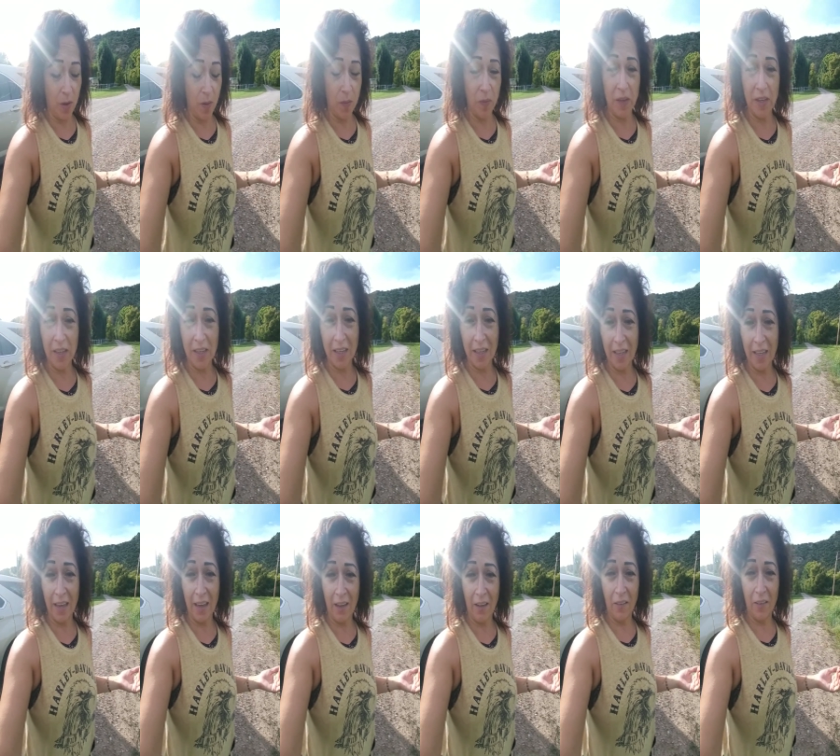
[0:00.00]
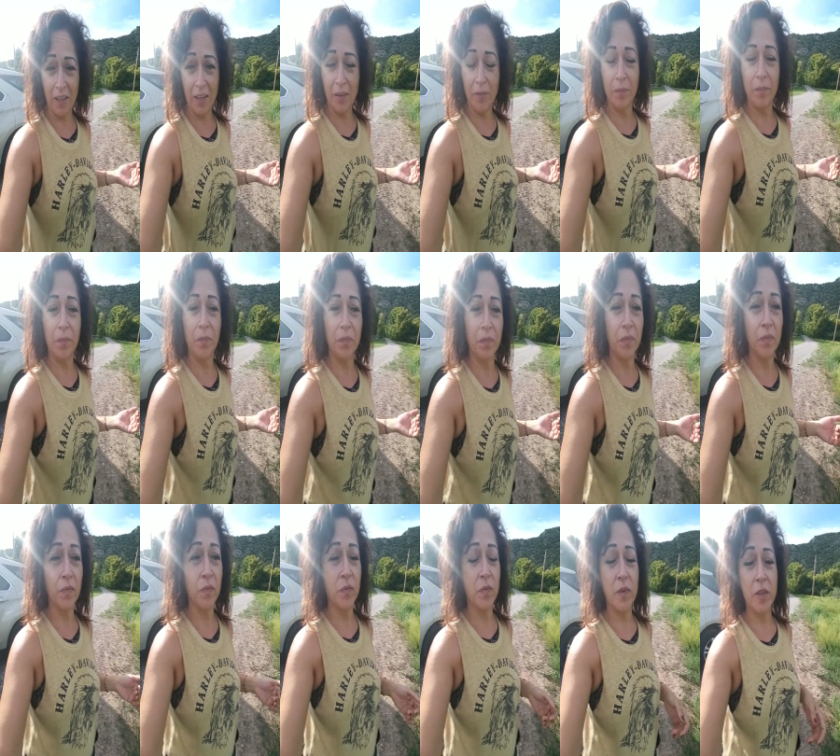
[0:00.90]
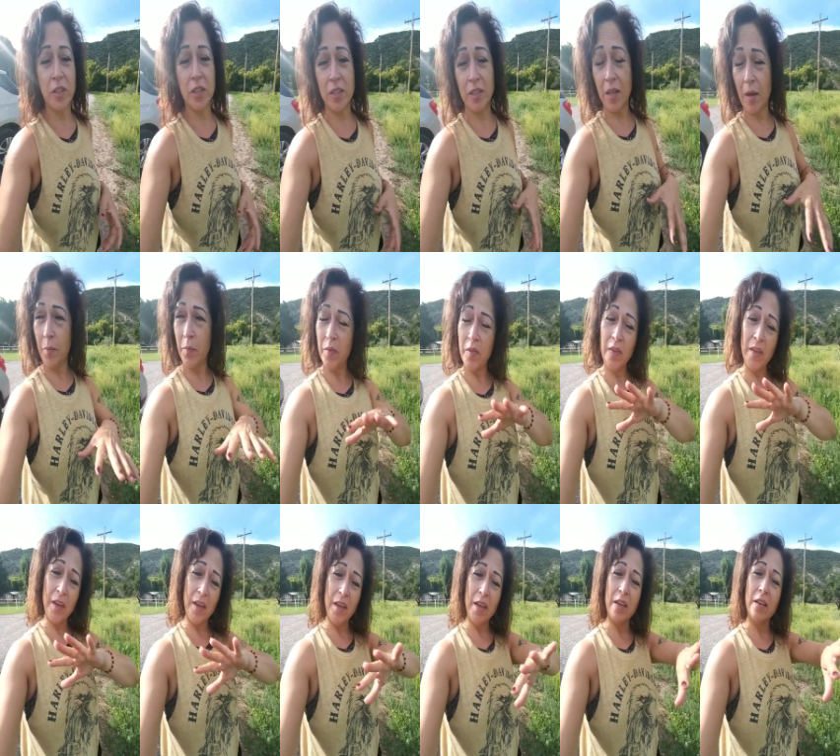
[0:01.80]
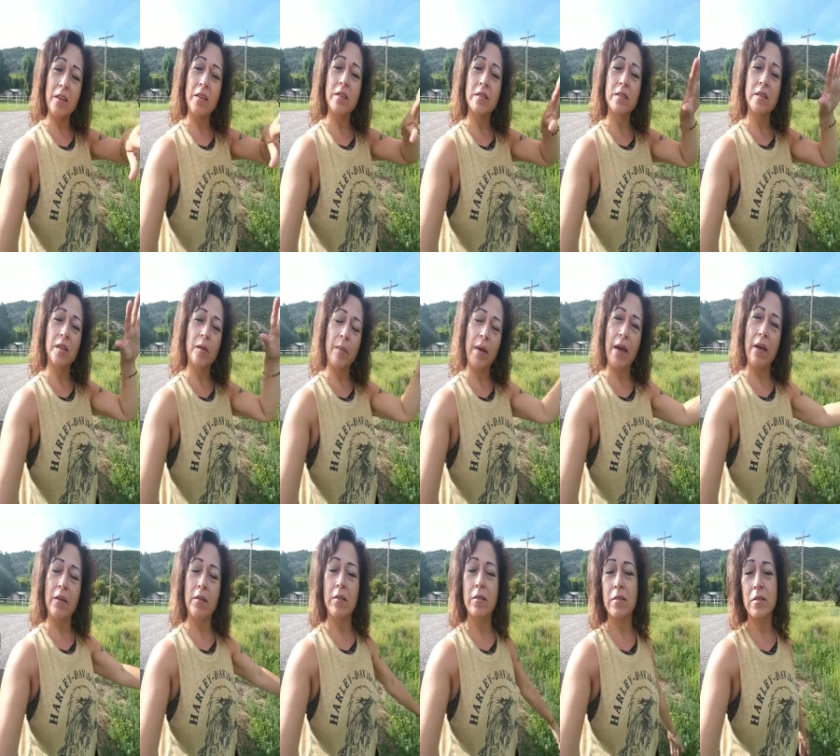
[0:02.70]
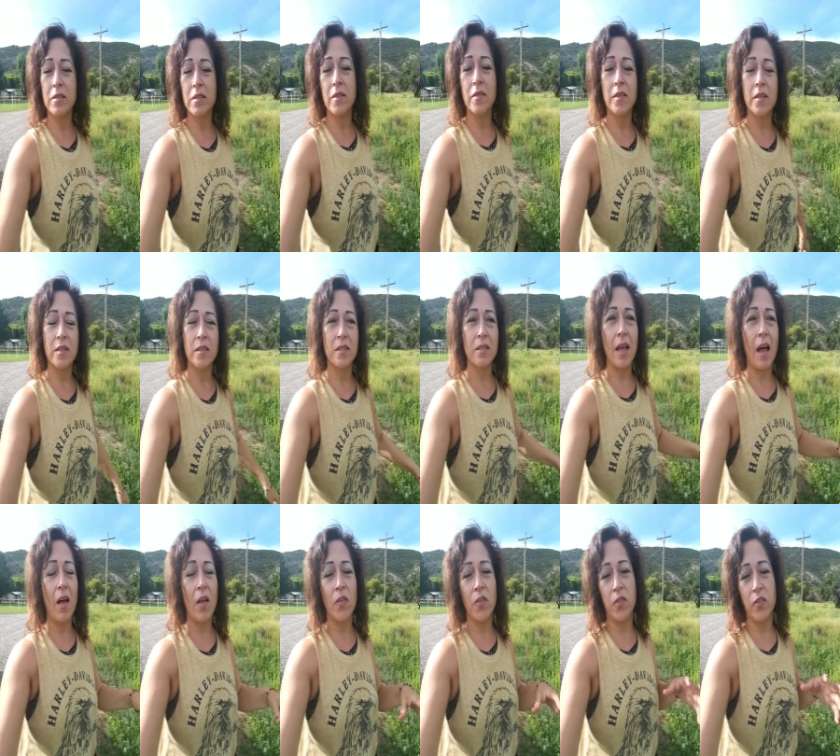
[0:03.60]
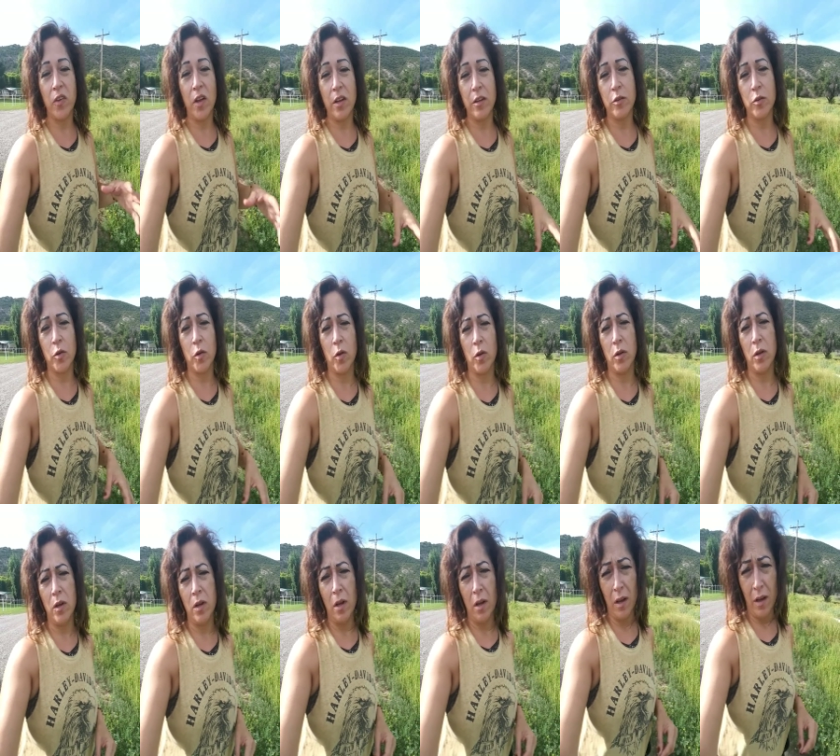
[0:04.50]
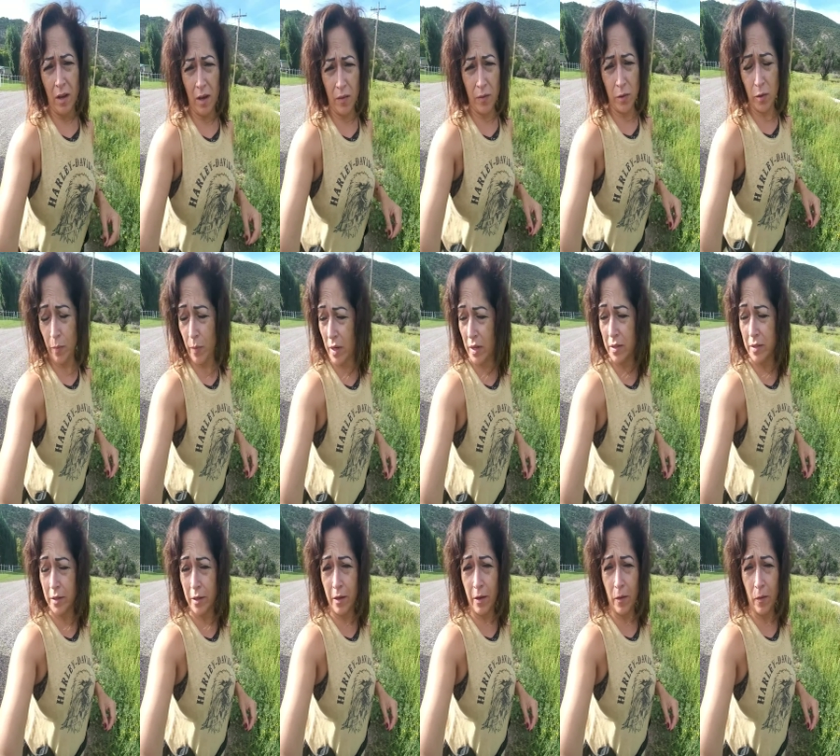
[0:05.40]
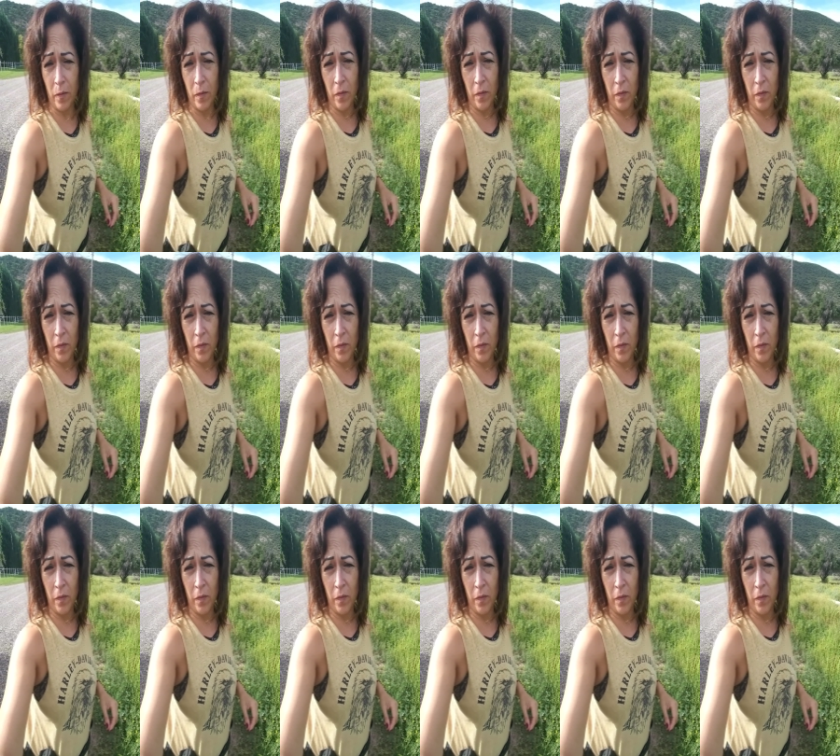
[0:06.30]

Lincoln County, which is up in the hills and the mountains of the south central of New Mexico.